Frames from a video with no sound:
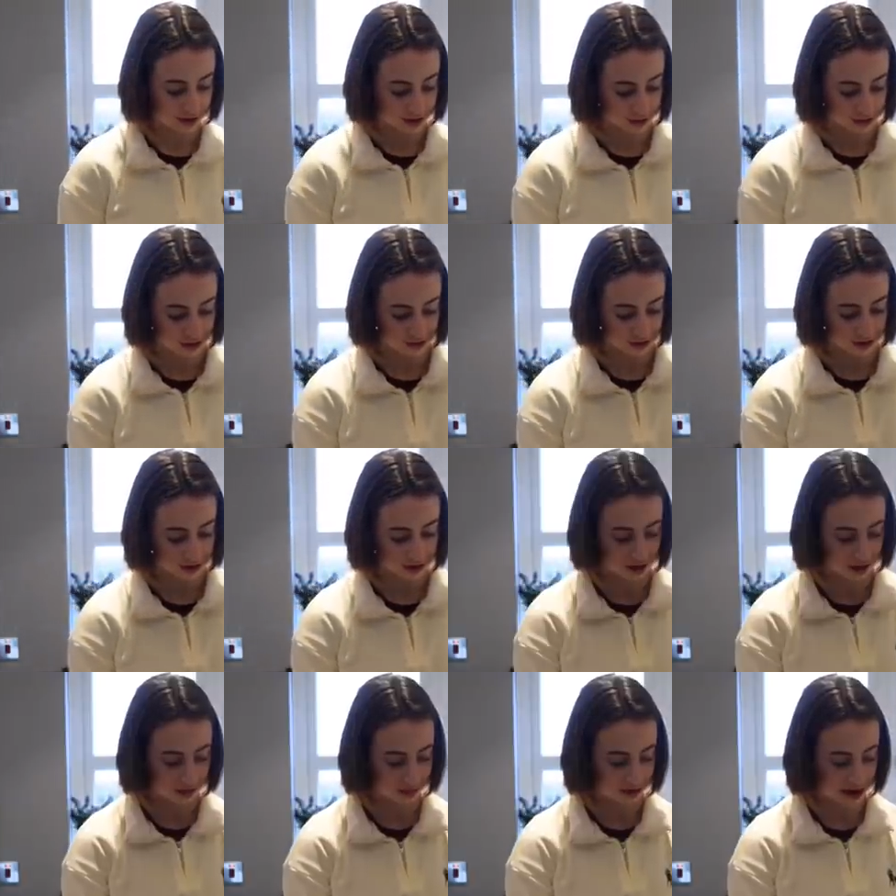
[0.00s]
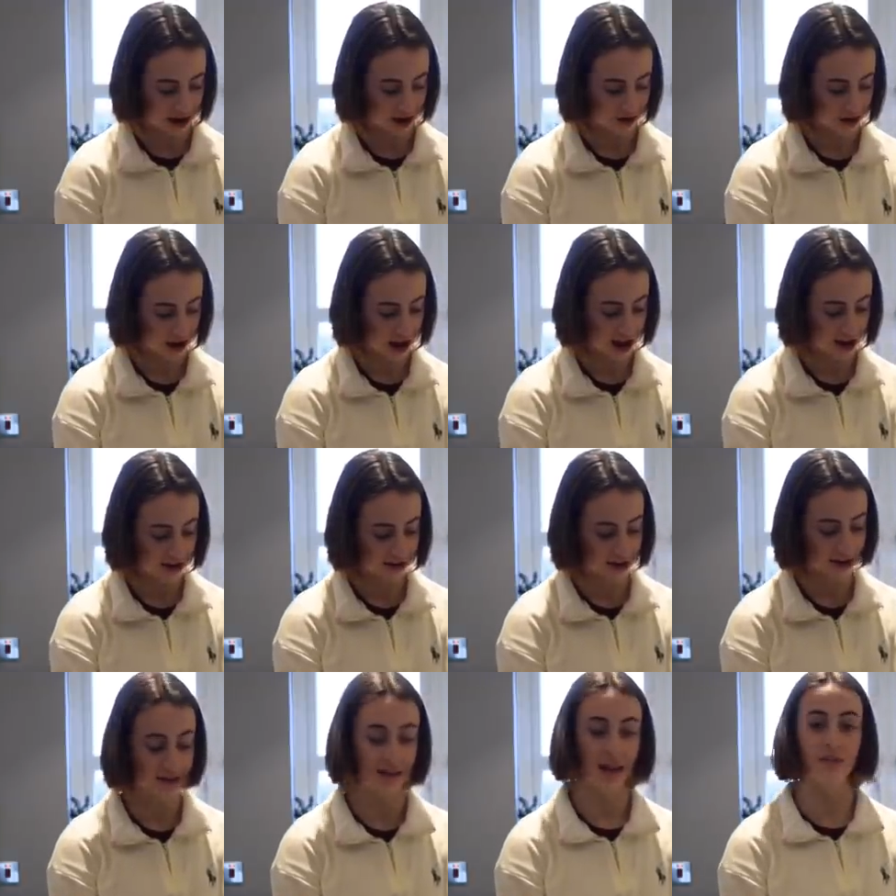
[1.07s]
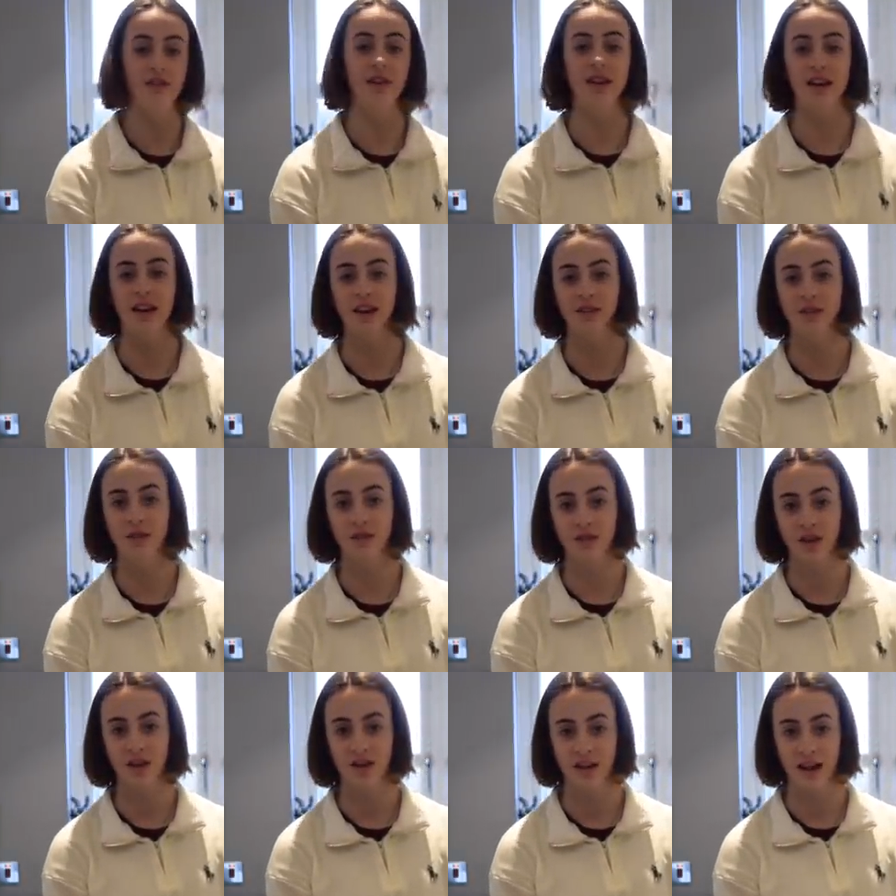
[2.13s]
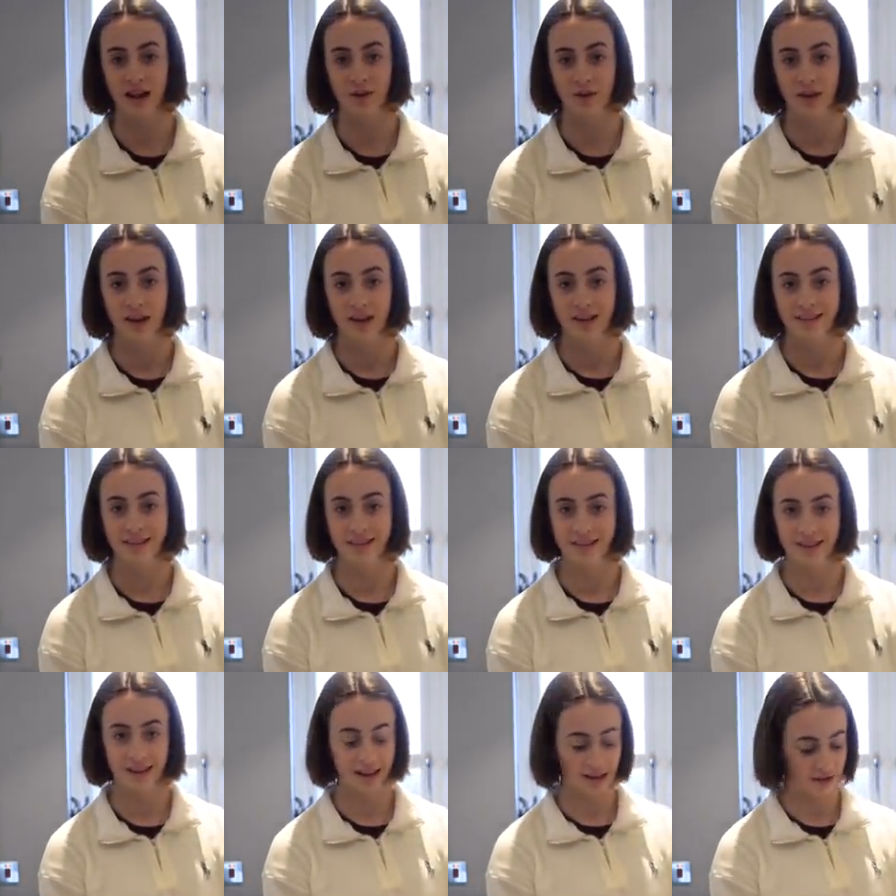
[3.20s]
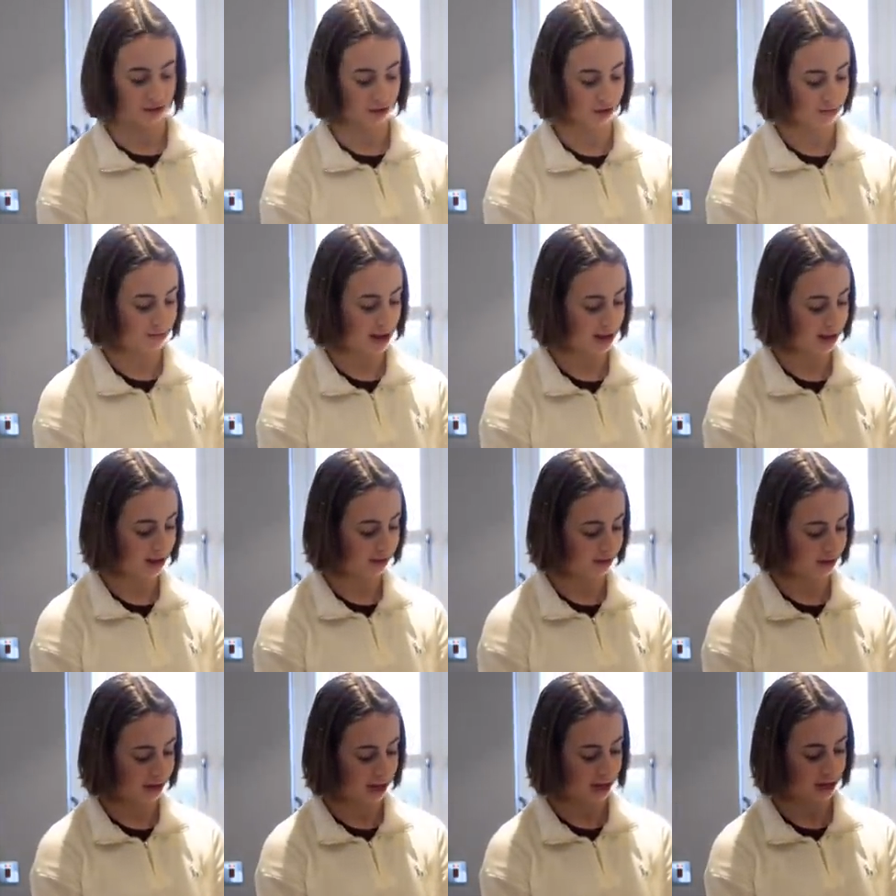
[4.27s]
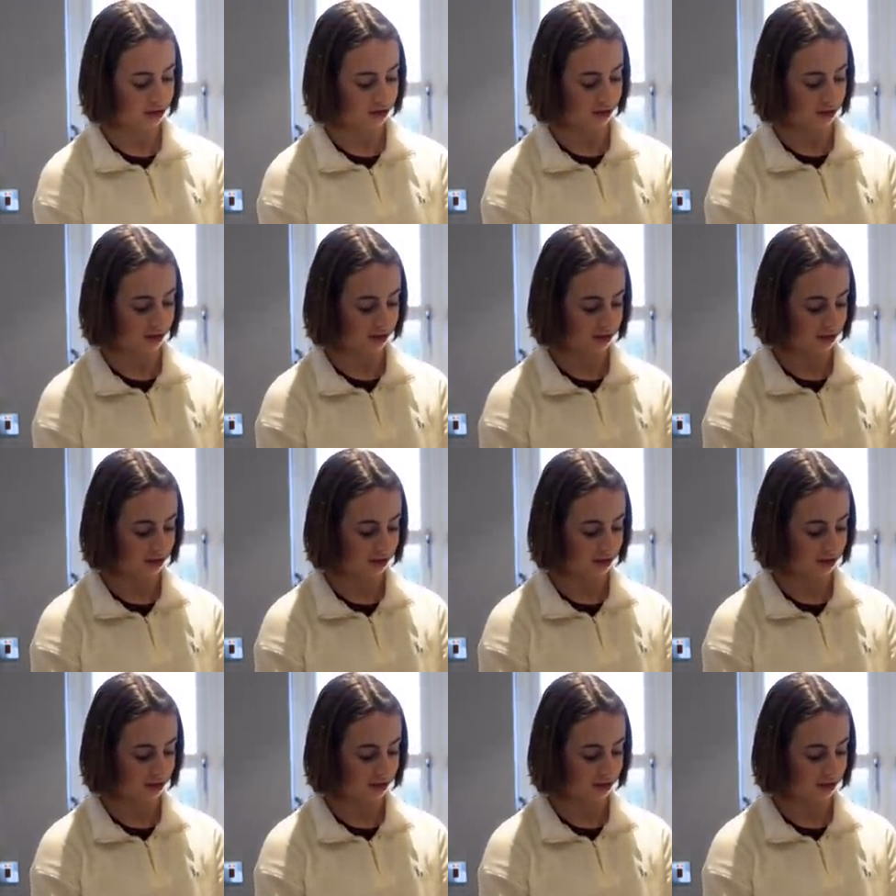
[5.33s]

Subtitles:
quite a few times now and it definitely has not turned out this neat on many other occasions.